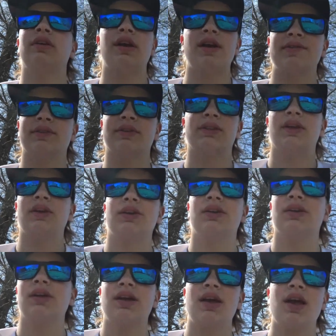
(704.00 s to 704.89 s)

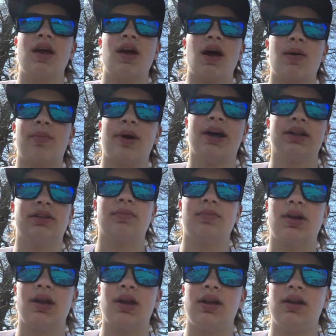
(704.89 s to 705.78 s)
everything about the
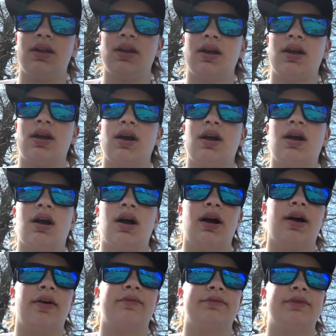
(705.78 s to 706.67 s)
bait.
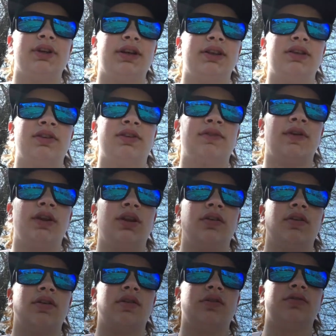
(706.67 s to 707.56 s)
Um, get this
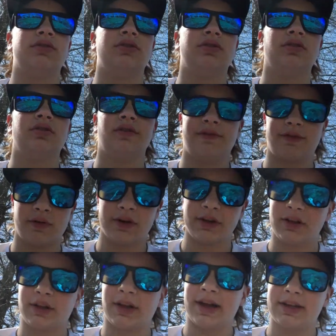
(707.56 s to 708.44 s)
video to
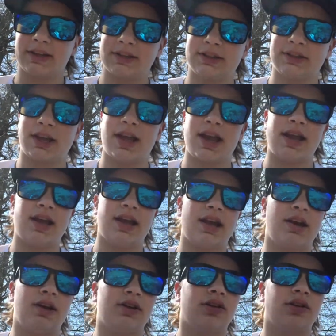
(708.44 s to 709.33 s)
40 likes
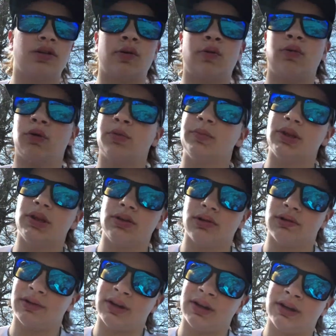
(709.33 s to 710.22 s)
and we'll be
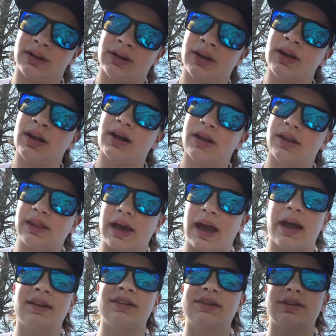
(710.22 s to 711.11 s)
doing
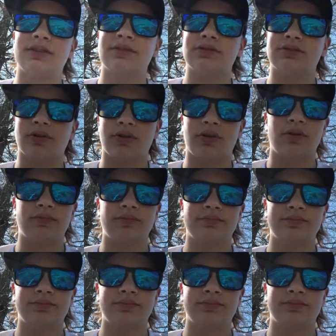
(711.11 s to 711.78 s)
that. So